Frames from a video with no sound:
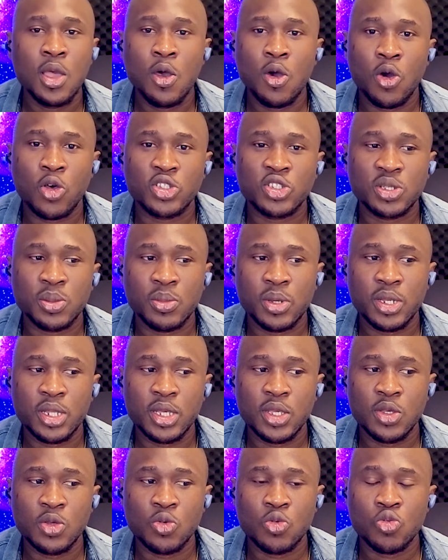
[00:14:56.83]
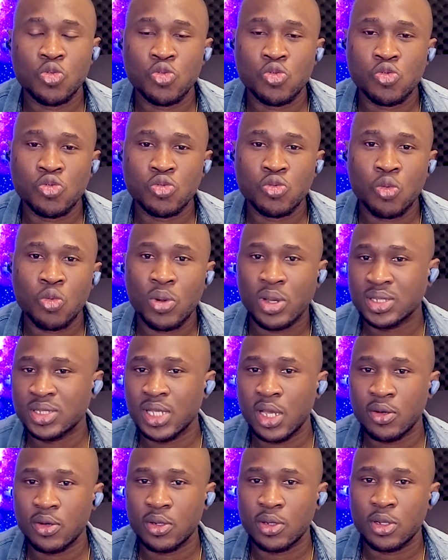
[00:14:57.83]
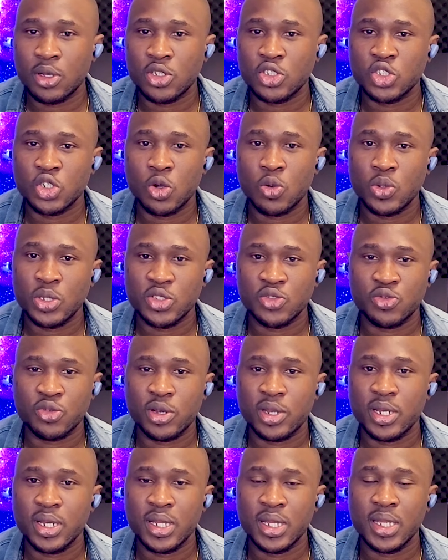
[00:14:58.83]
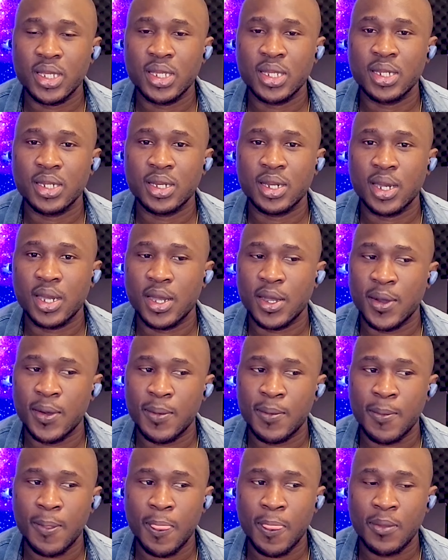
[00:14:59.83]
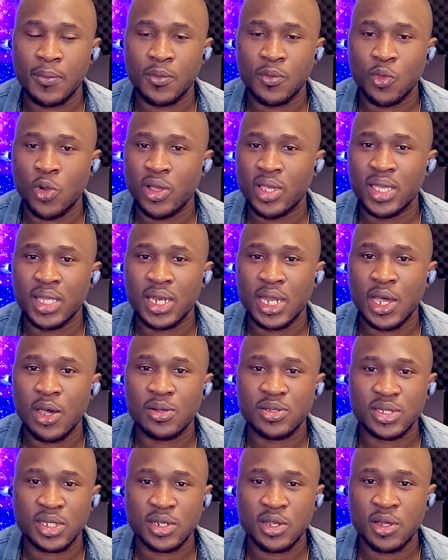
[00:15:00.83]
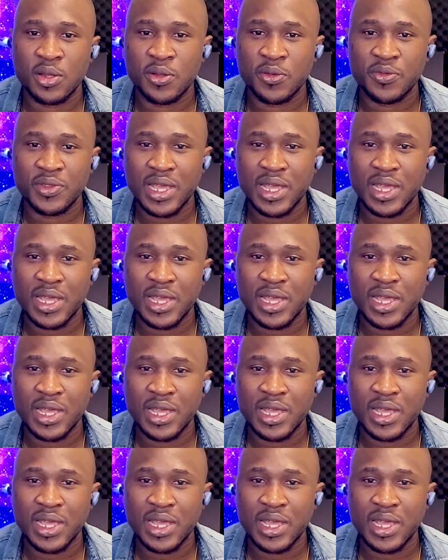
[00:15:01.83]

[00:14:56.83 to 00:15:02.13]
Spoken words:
or somebody who works out a lot, you're always running, working out and all of